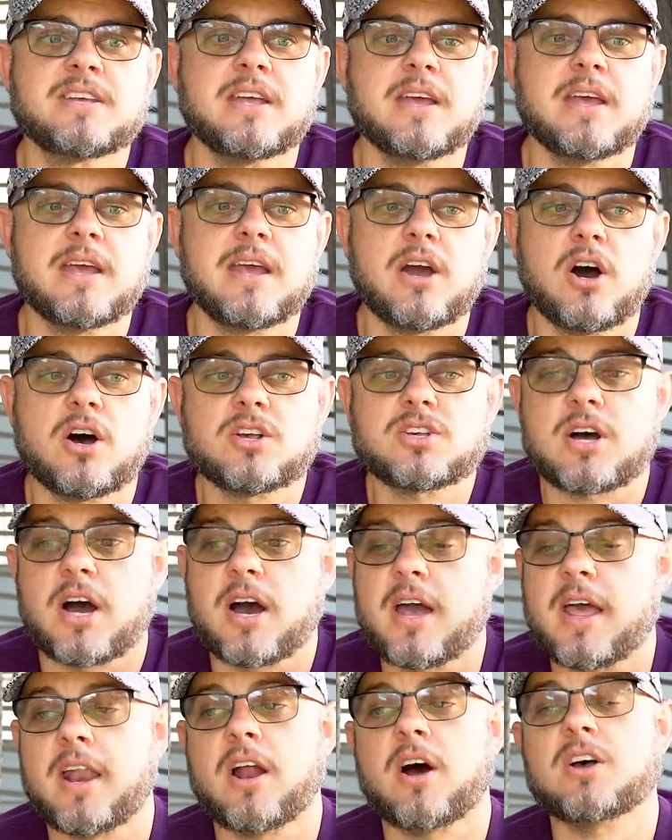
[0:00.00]
He also
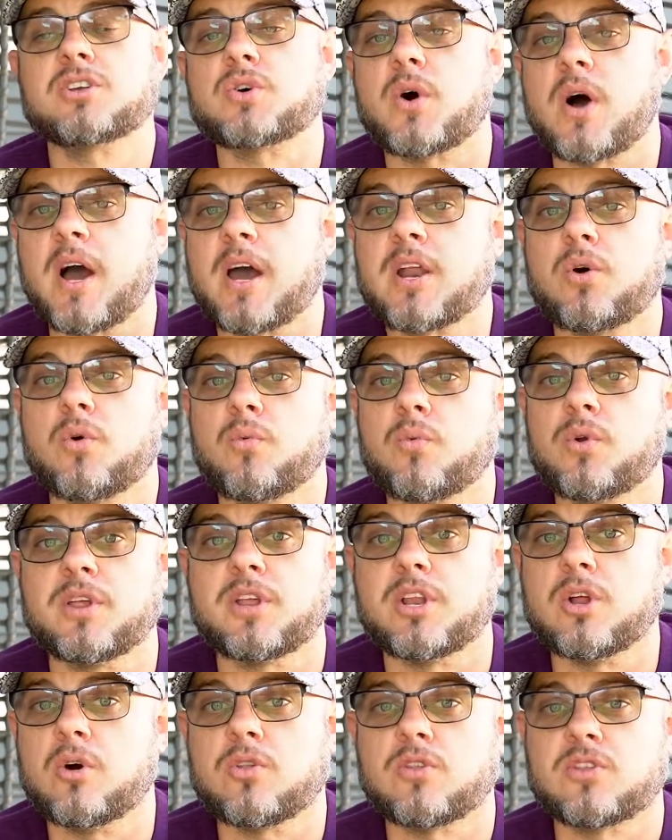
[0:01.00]
I don't
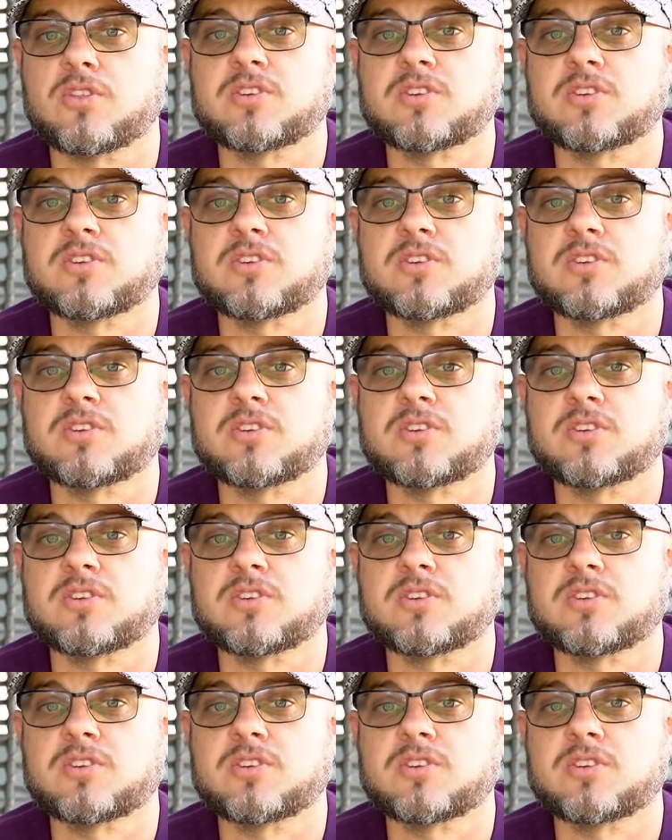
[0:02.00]
really know